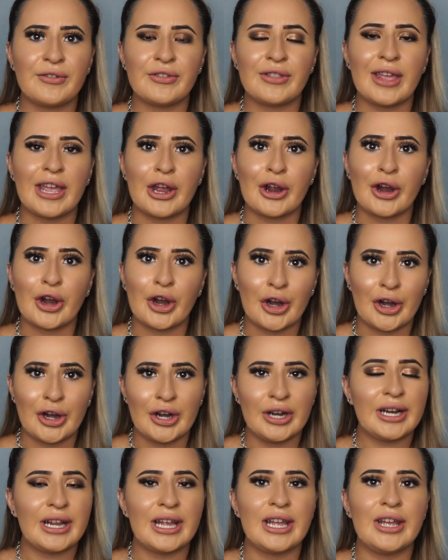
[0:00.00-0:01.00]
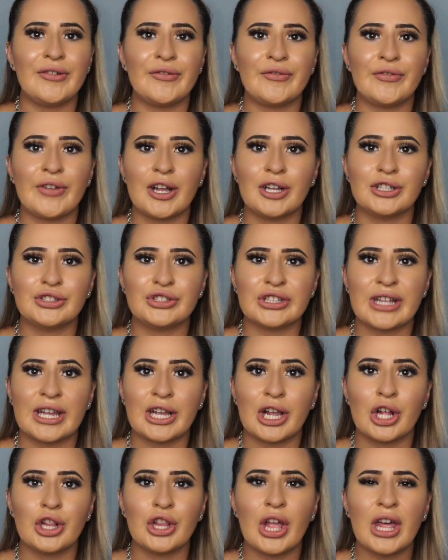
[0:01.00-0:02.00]
They hurt. It felt
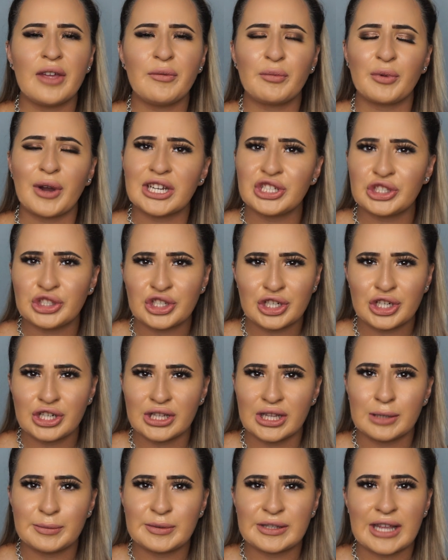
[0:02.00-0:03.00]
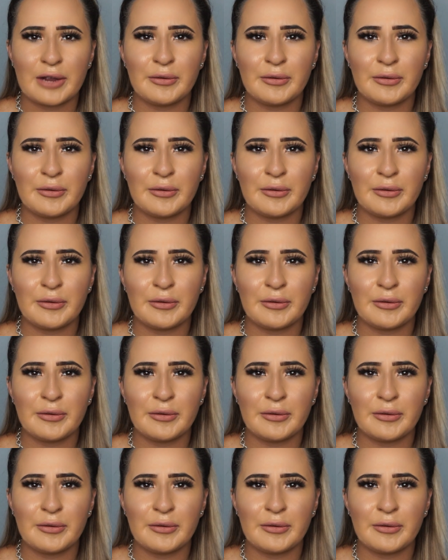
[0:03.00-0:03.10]
like a lot of pressure in your lips.